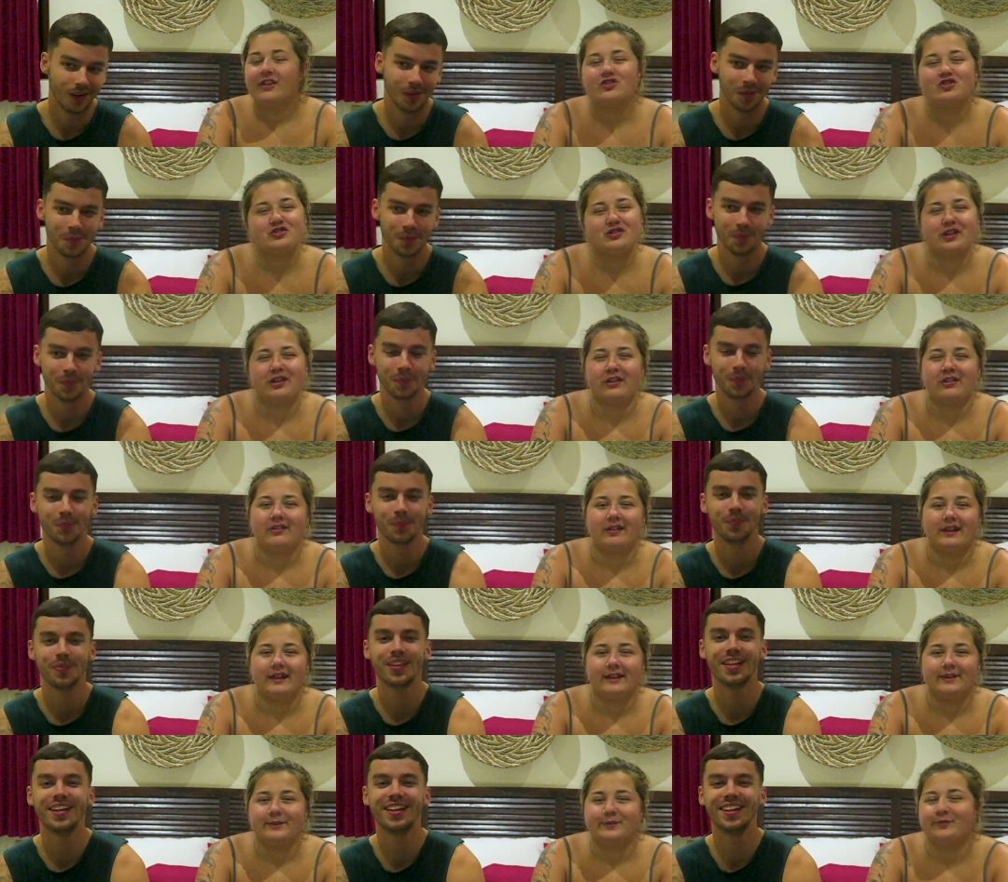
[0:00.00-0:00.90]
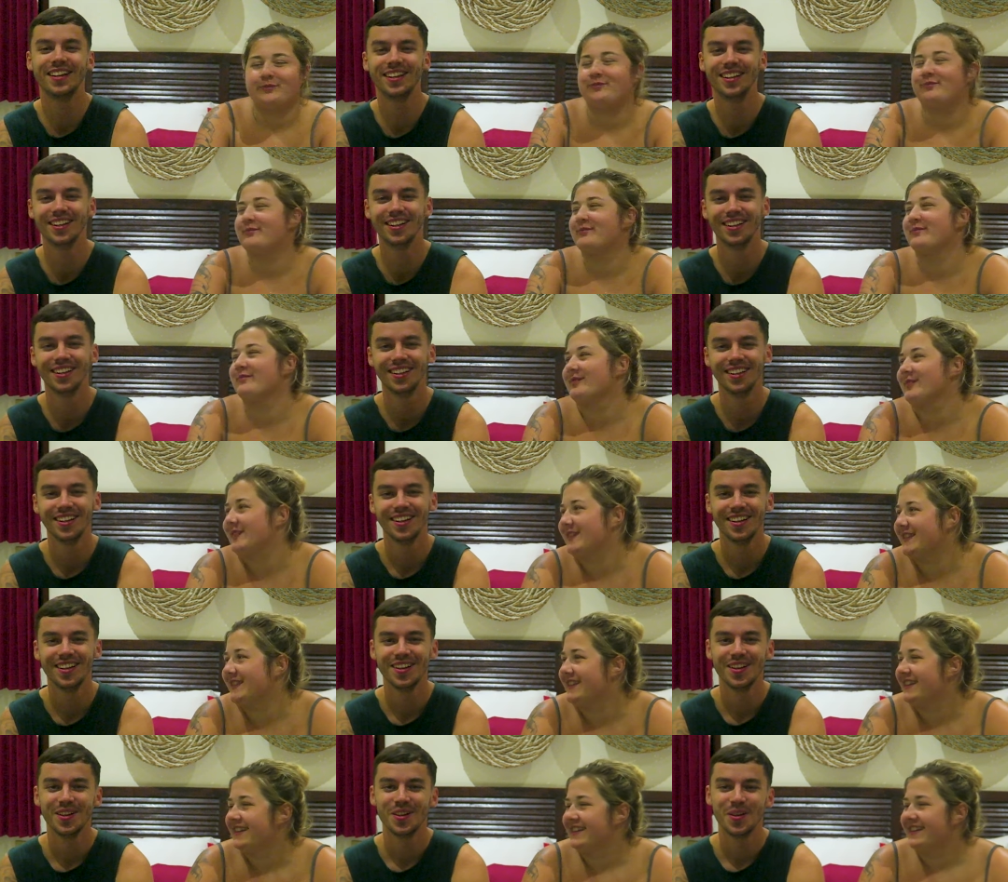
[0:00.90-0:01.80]
Speaker 1: just Google
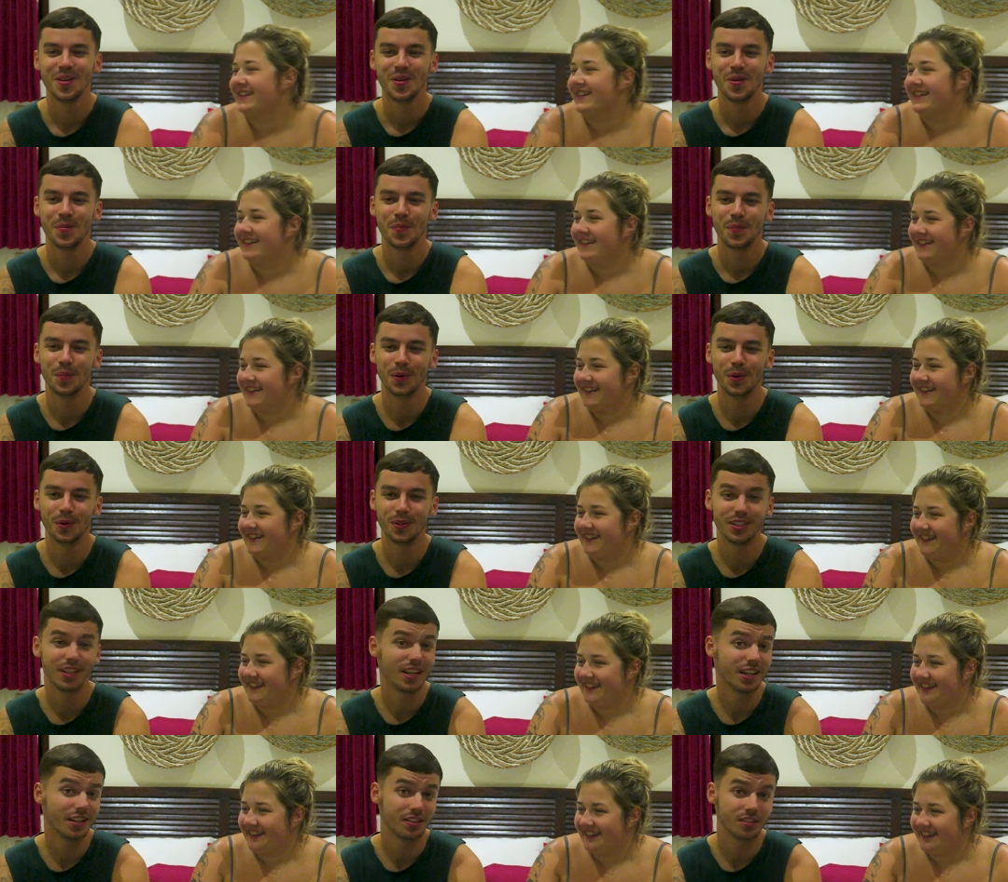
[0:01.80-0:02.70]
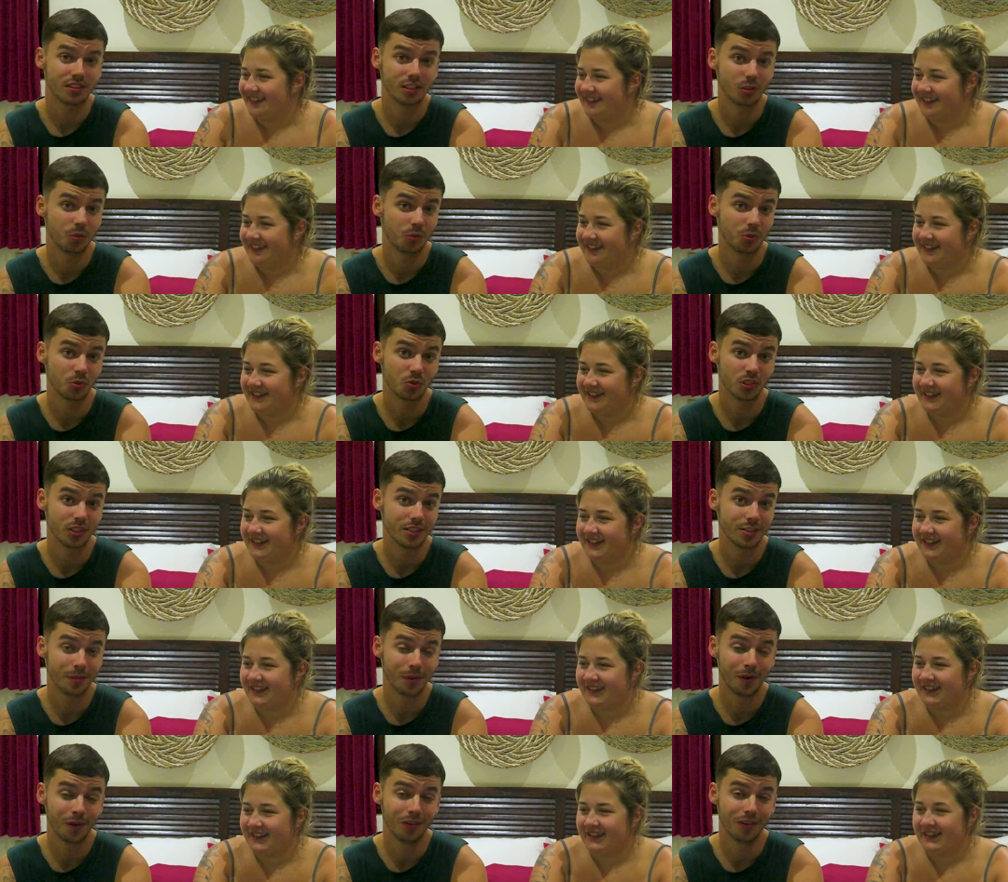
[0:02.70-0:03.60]
it. But yeah, so we'll see you
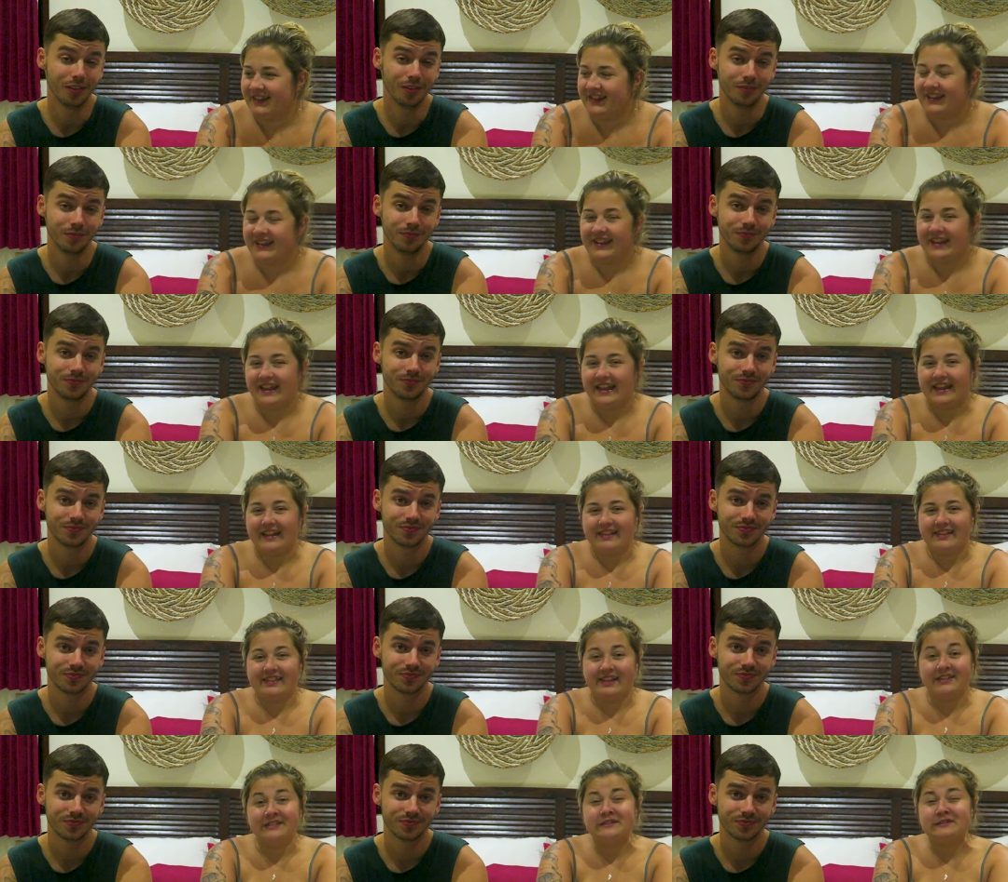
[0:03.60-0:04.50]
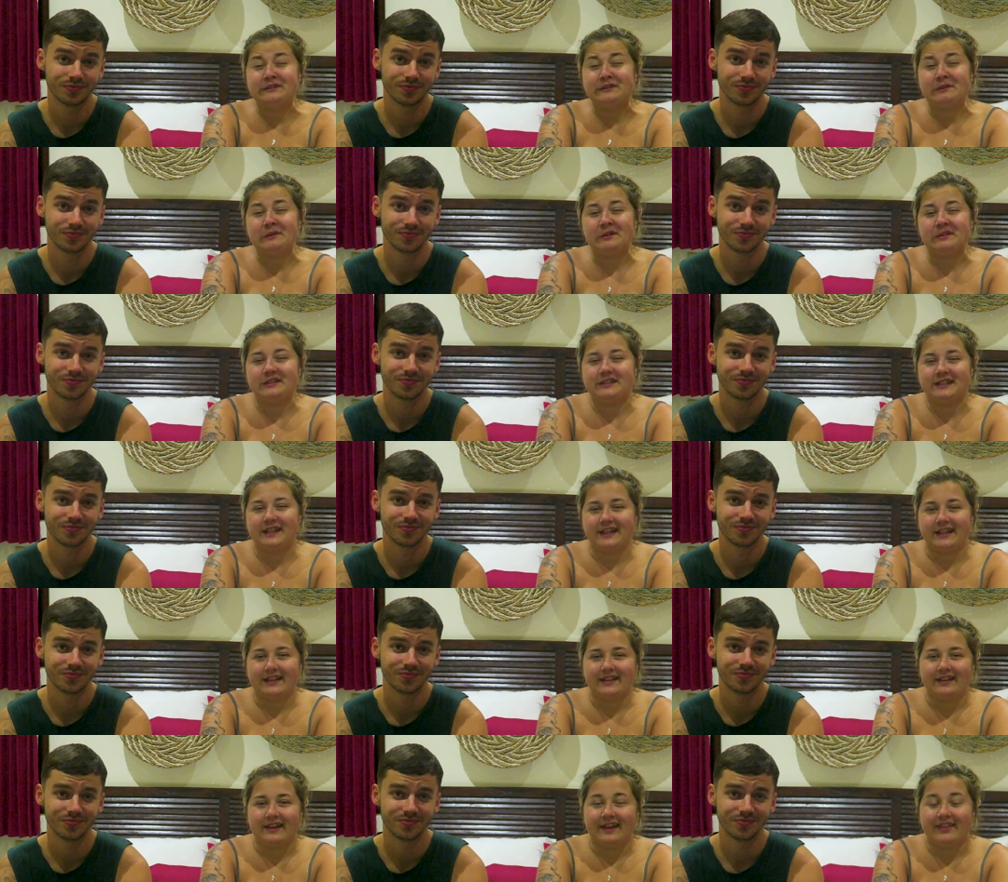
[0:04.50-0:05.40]
tomorrow.
Speaker 2: Thanks for watching
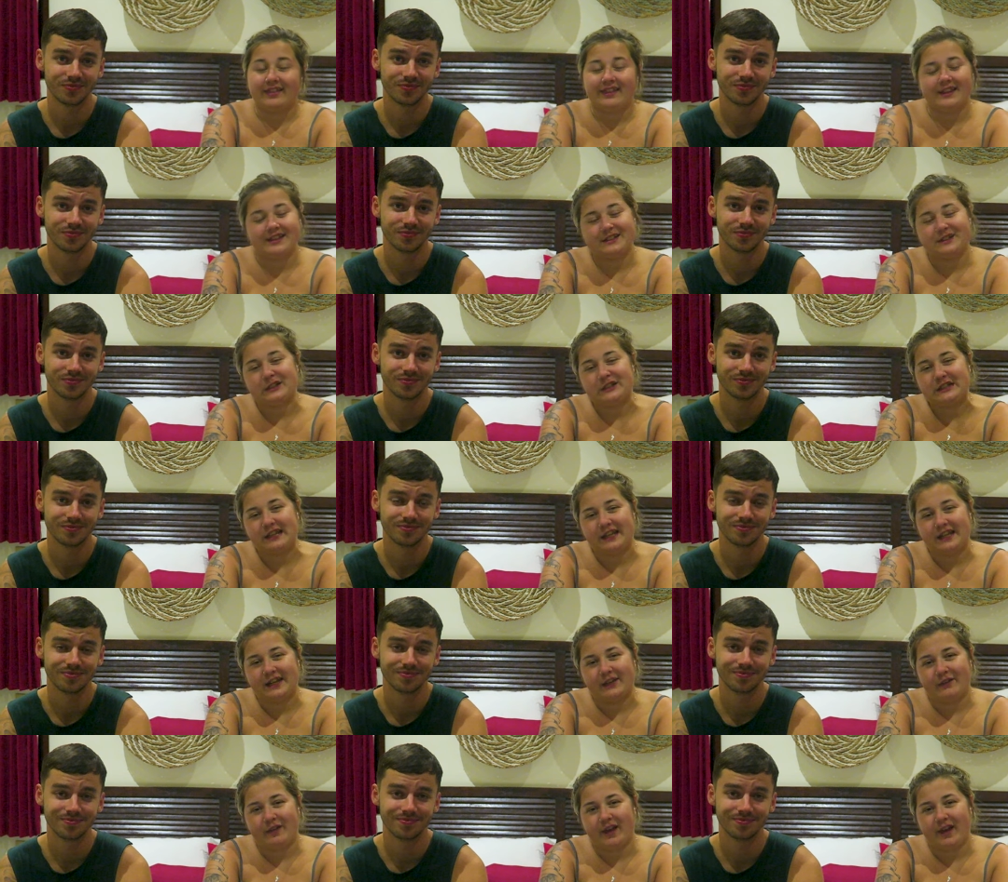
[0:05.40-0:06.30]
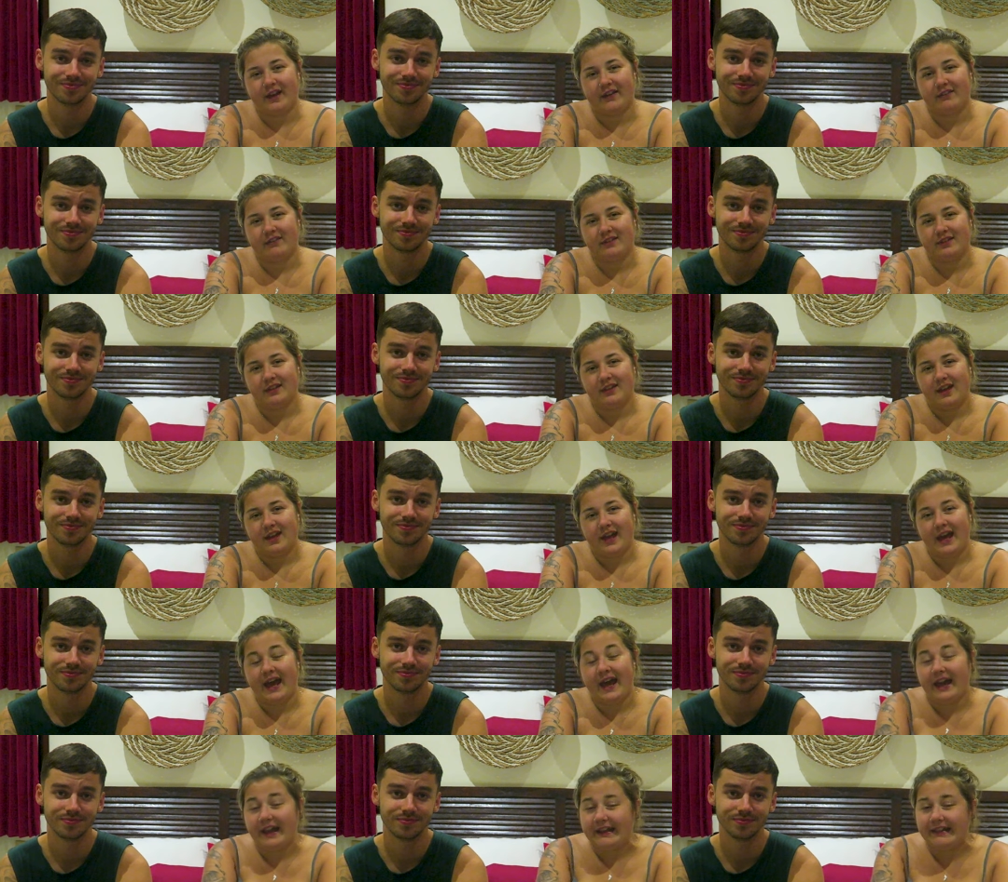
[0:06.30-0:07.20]
and thanks for sticking around,
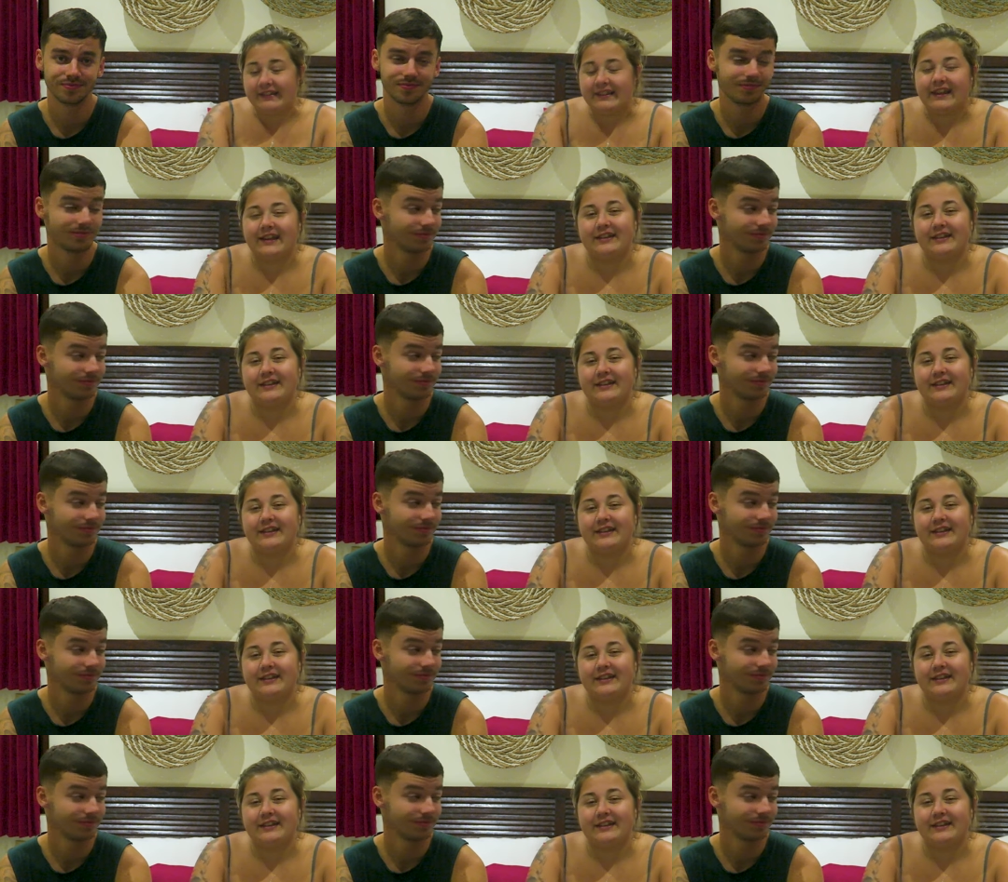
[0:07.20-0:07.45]
and